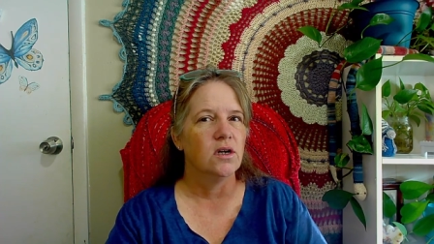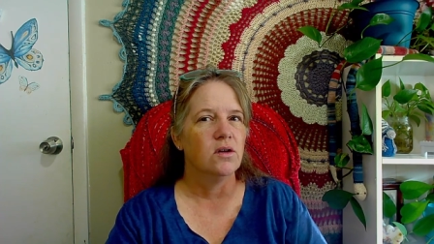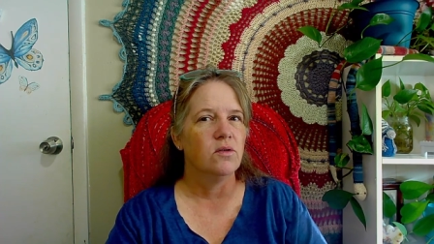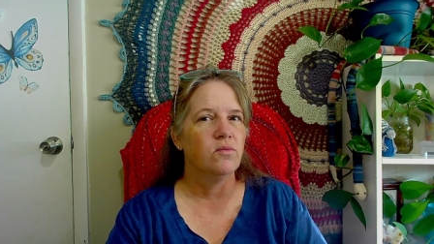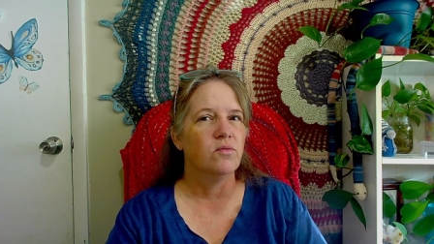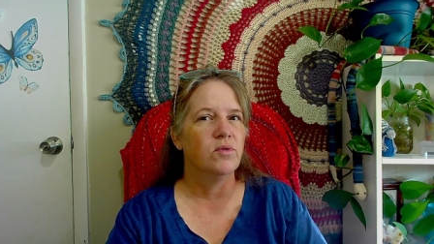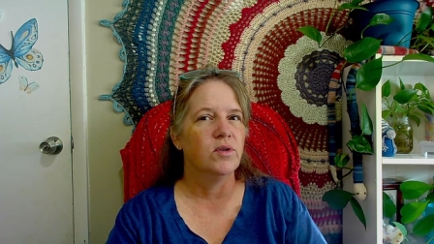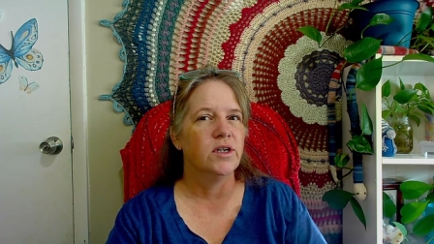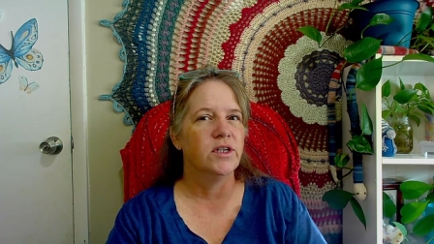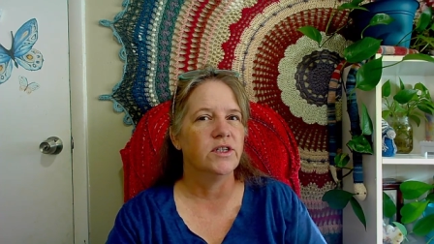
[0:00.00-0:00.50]

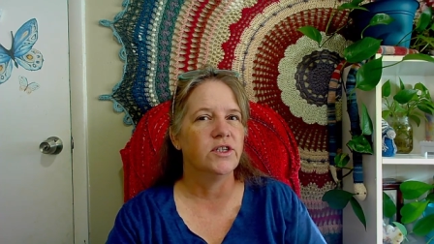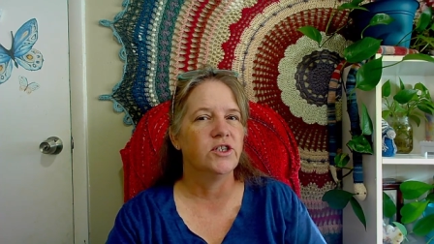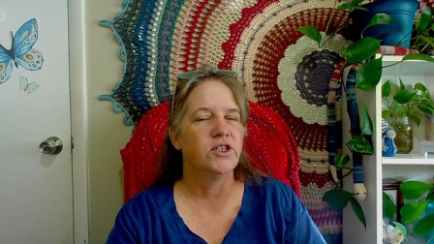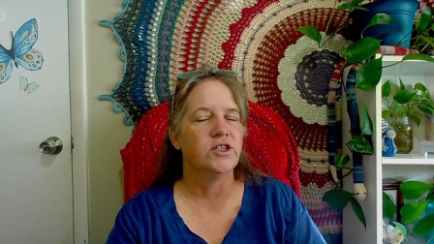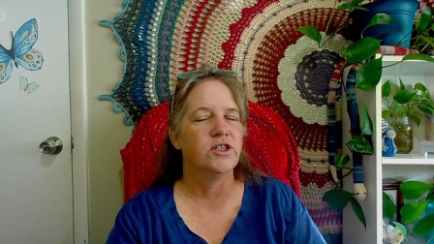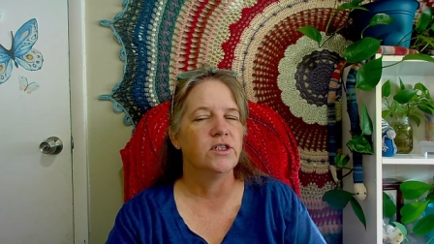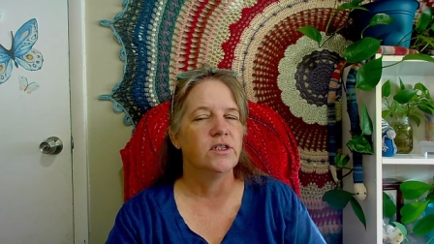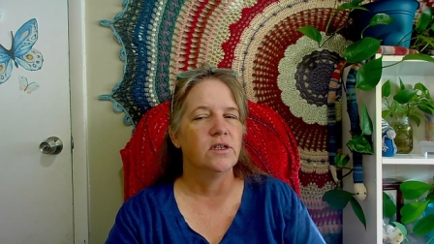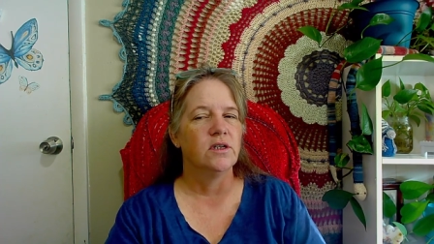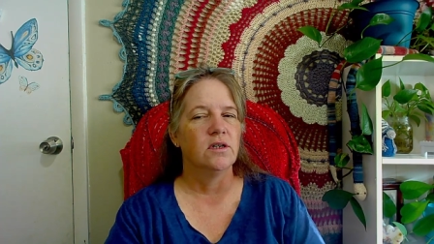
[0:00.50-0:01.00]

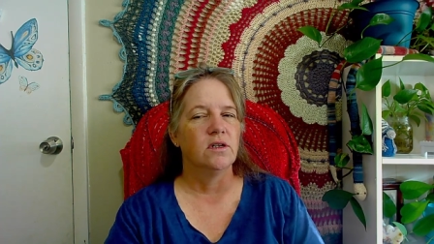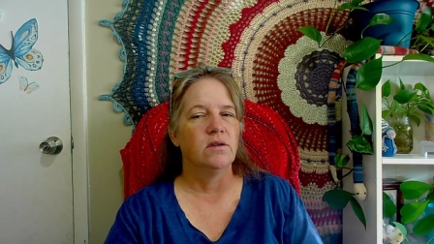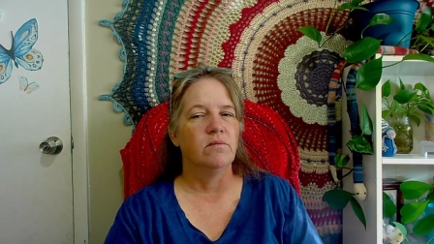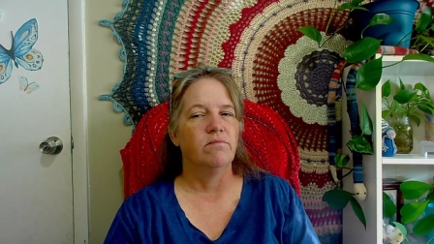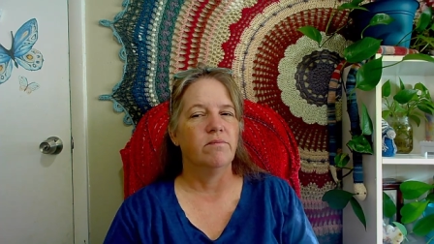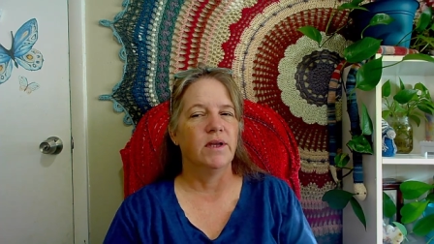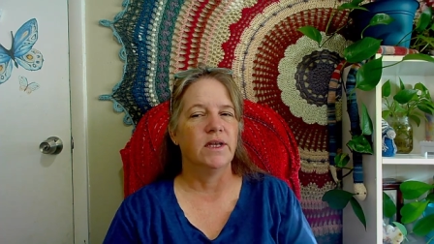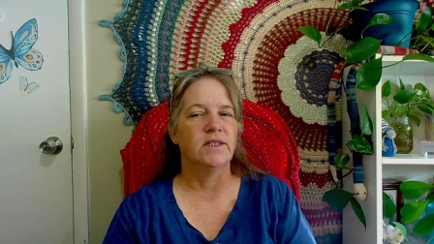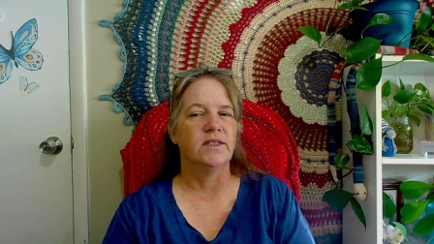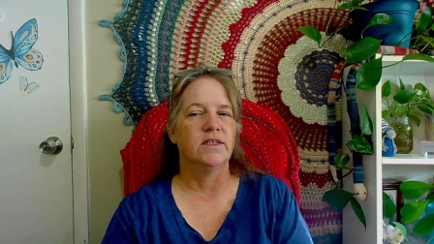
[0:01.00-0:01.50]
which
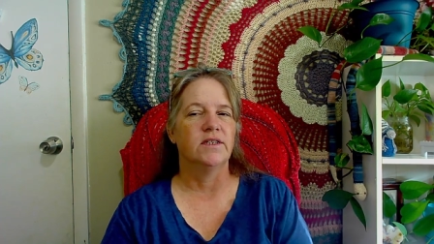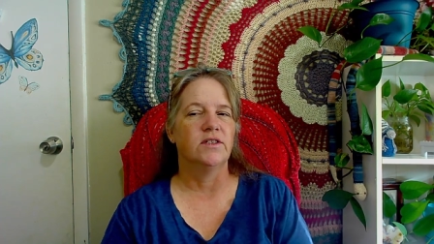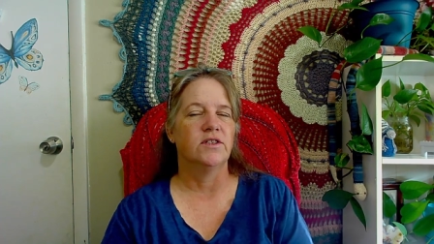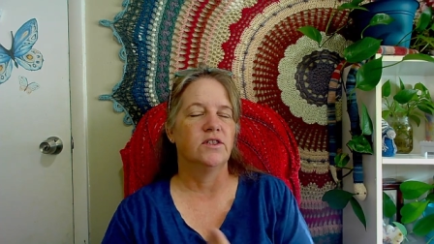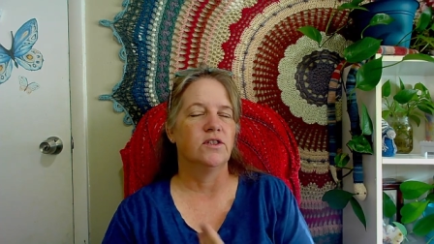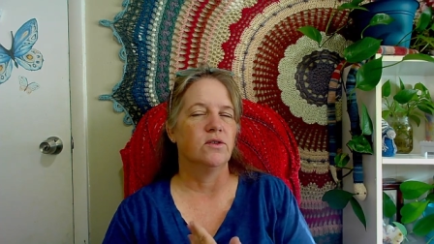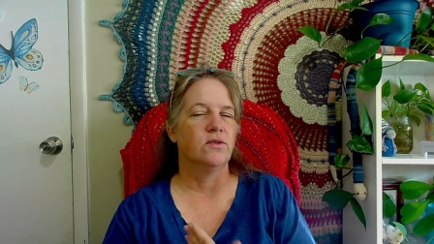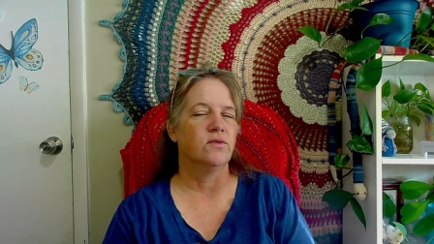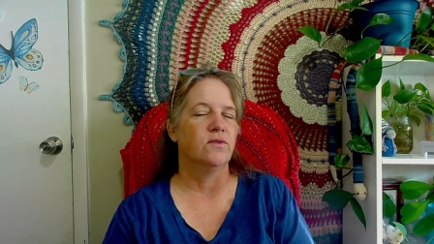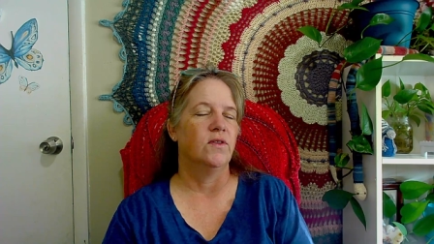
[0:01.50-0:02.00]
makes it
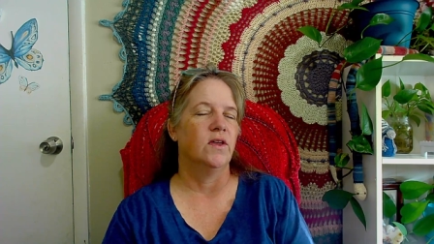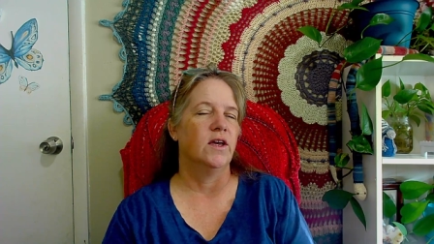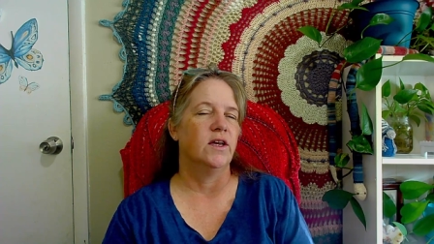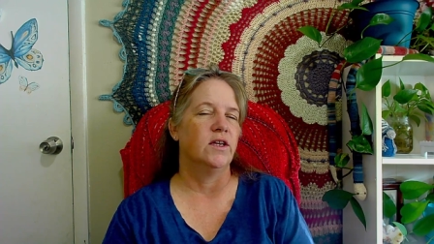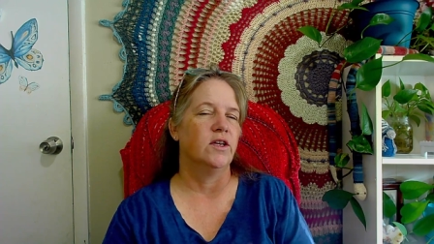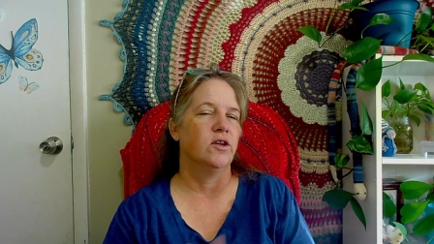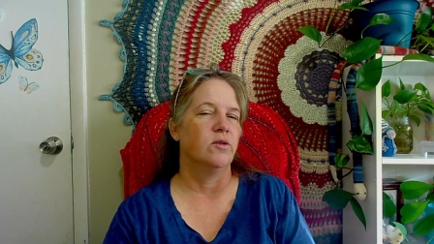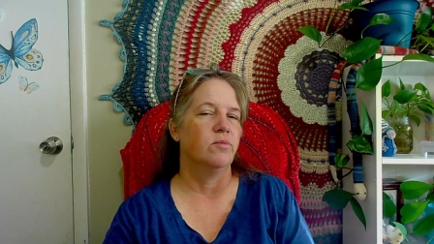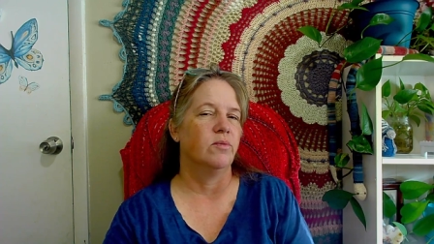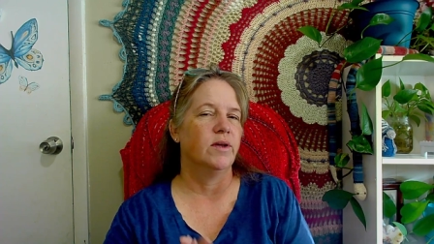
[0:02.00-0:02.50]
so that
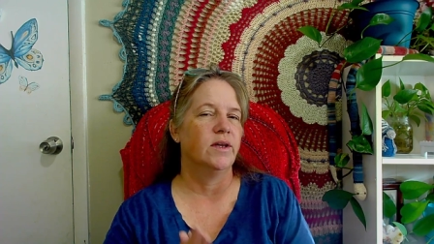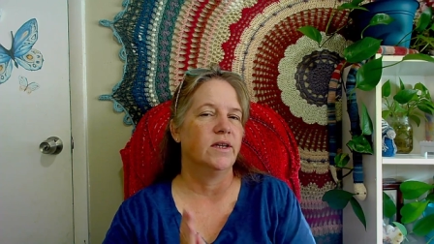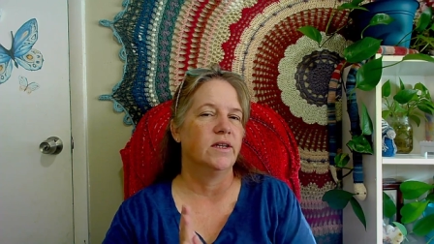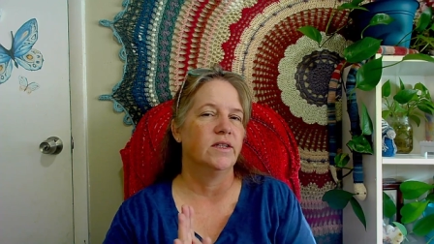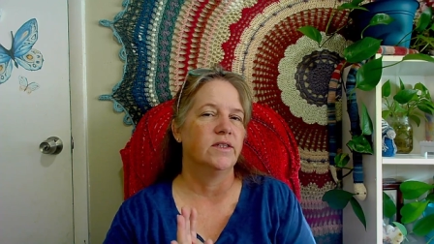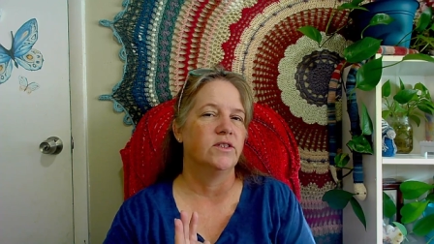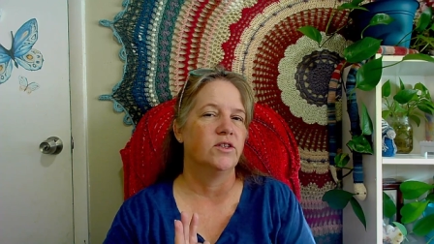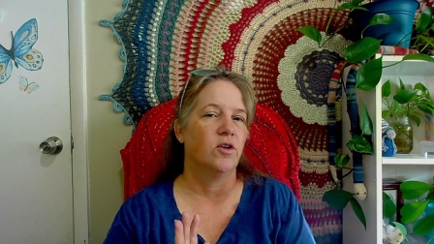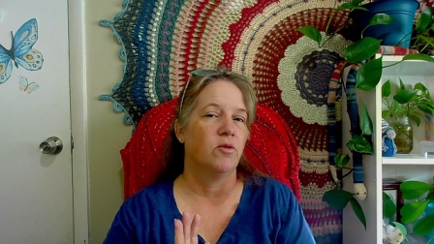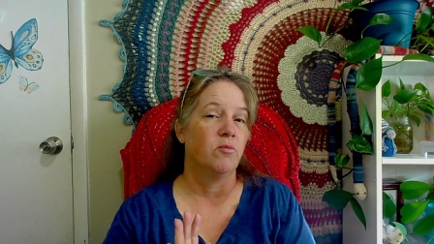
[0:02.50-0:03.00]
your
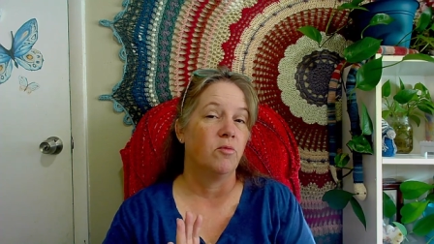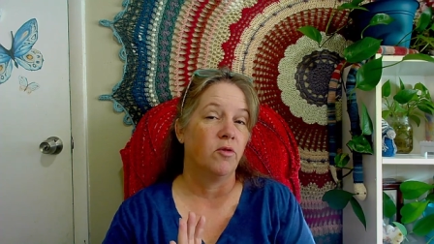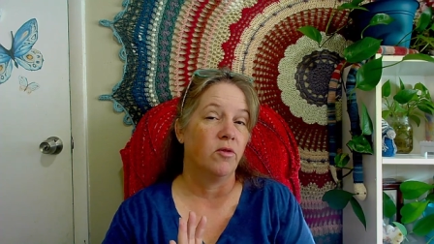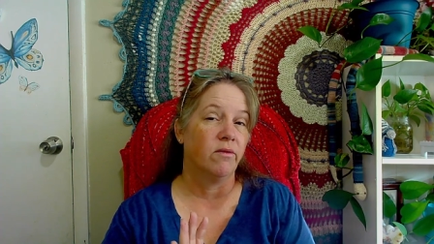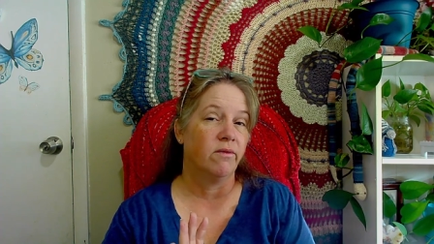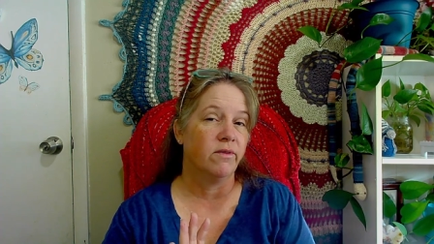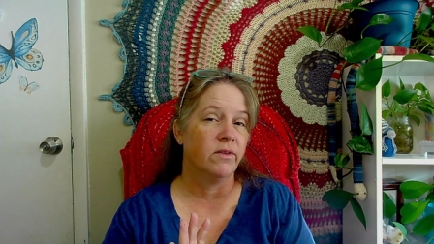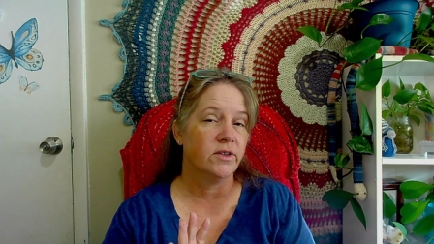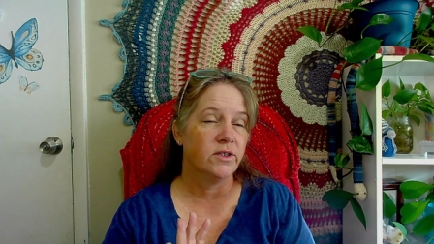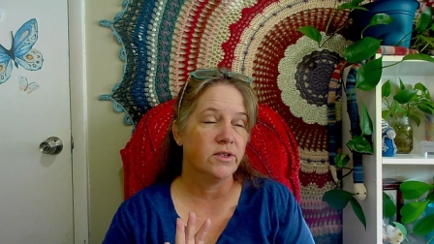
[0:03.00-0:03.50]
blankets are more
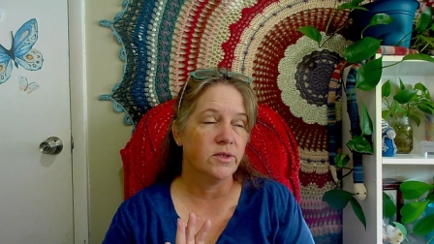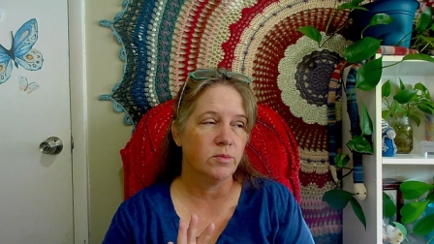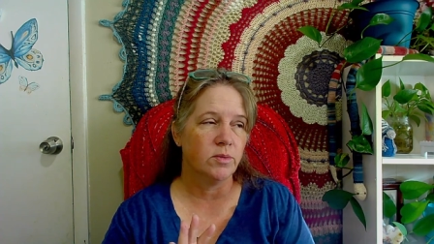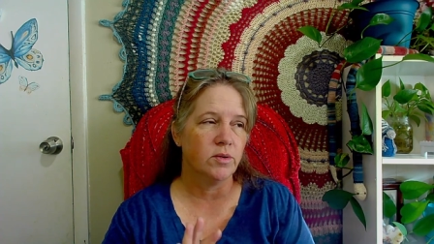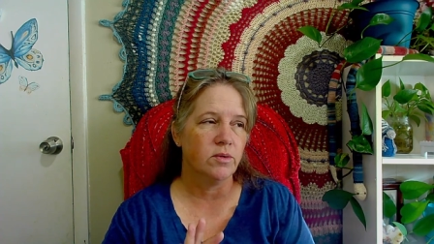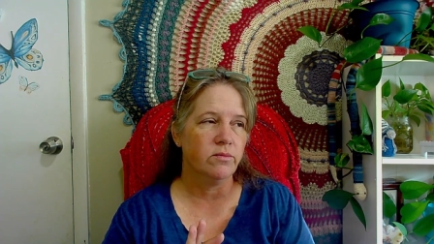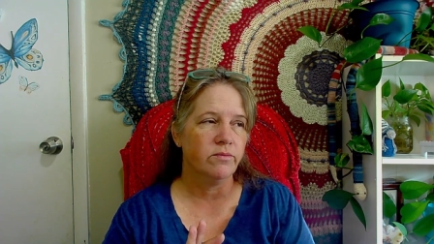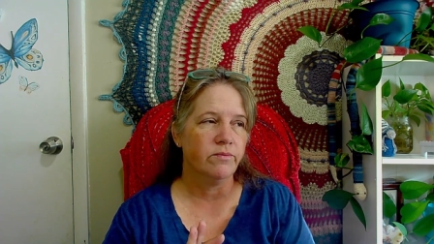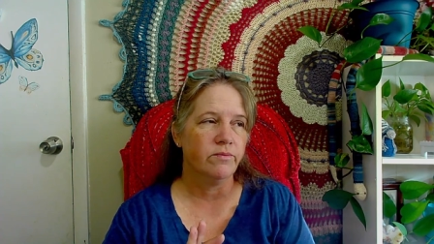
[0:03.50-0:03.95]
reversible.